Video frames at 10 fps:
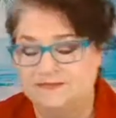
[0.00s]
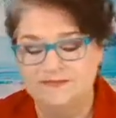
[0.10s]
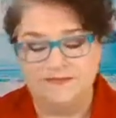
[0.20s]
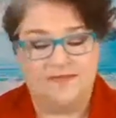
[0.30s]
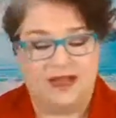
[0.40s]

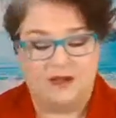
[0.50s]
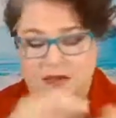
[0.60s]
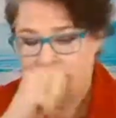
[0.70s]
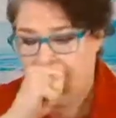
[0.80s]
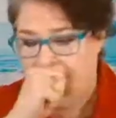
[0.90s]
Now,
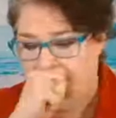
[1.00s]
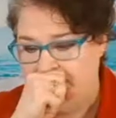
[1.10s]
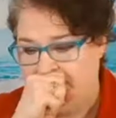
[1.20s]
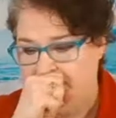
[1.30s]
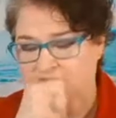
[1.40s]

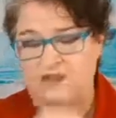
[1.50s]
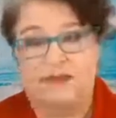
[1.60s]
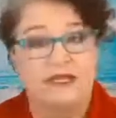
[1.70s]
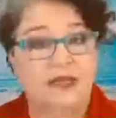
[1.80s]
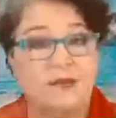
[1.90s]
excuse
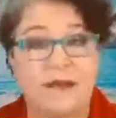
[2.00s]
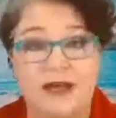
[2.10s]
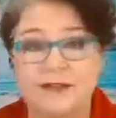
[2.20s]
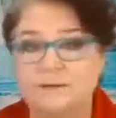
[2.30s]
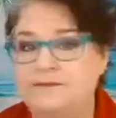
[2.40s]
me, keep in
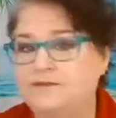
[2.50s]
mind,